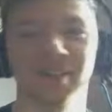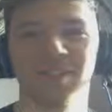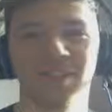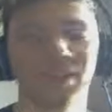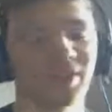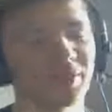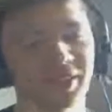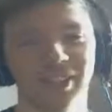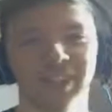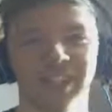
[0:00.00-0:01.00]
I thought, oh my
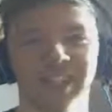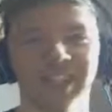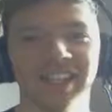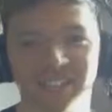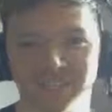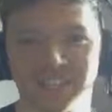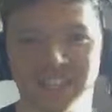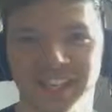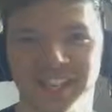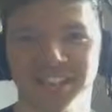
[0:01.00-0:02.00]
god, like he looks
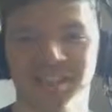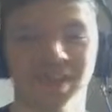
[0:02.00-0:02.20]
ridiculous.